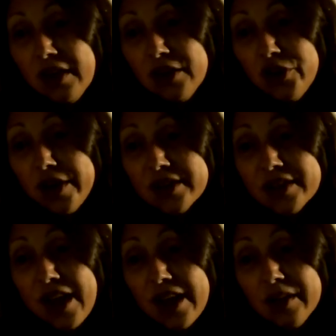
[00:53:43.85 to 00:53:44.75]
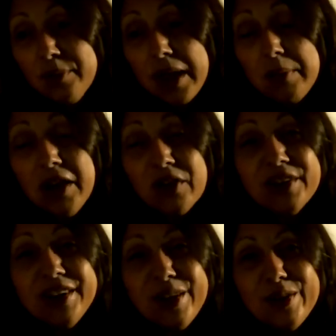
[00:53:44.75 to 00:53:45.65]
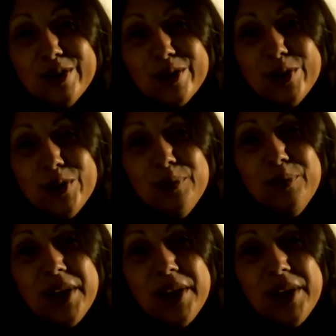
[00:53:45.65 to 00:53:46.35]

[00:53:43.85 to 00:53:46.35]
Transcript: address that maybe on another Zoom,